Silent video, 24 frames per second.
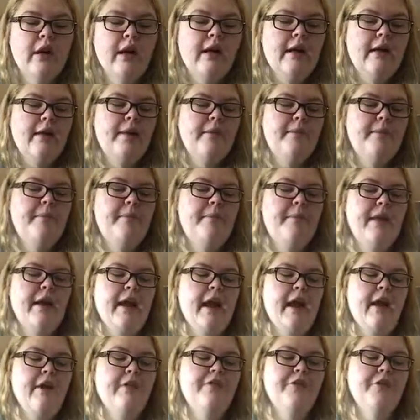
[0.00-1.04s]
but
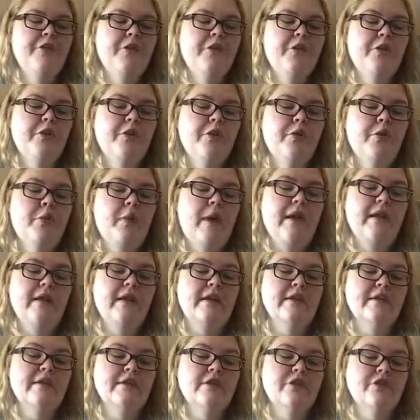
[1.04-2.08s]
after weight
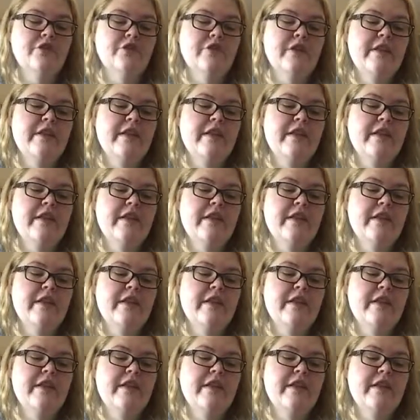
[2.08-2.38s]
loss surgery,